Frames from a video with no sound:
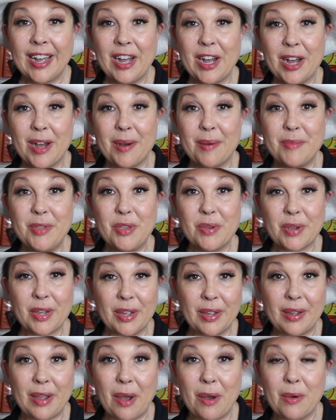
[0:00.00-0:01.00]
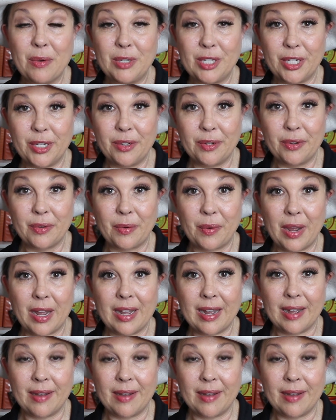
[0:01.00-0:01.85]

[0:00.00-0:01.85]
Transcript: you can go to